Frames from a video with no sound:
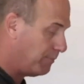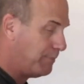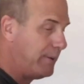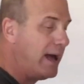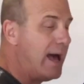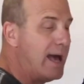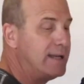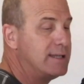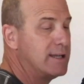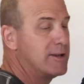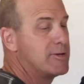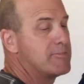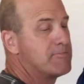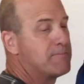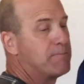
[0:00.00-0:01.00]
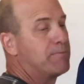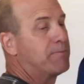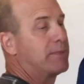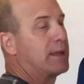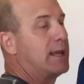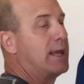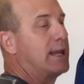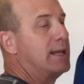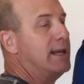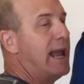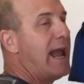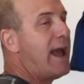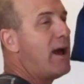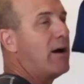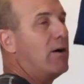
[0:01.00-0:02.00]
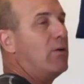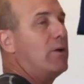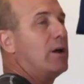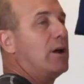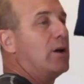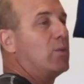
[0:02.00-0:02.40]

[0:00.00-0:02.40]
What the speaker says: But now,